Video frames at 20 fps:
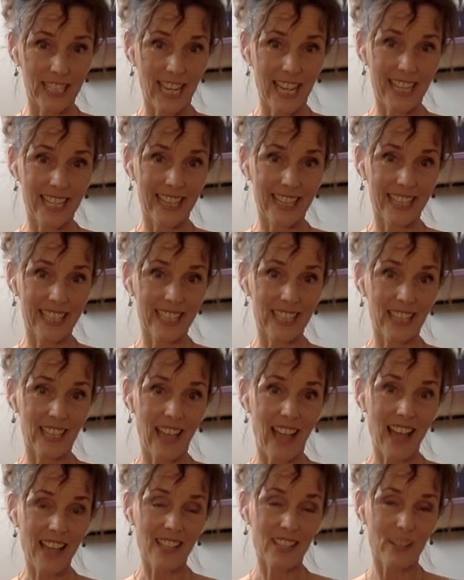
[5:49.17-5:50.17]
And then this
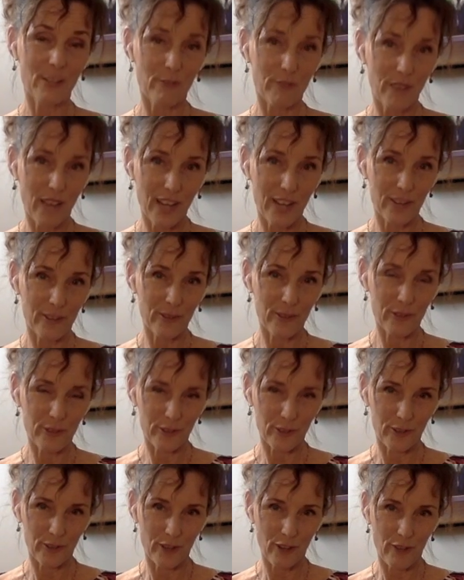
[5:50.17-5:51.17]
last final
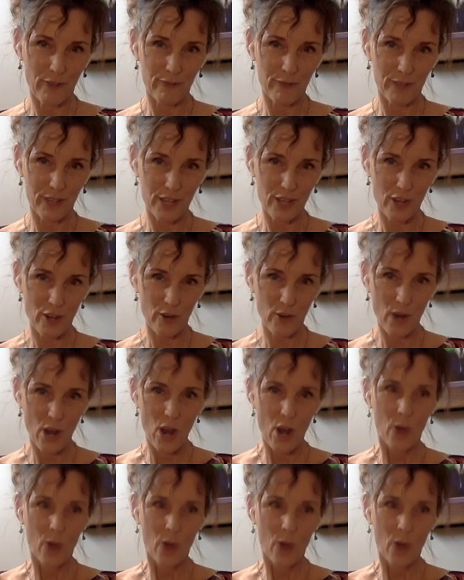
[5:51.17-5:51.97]
third video,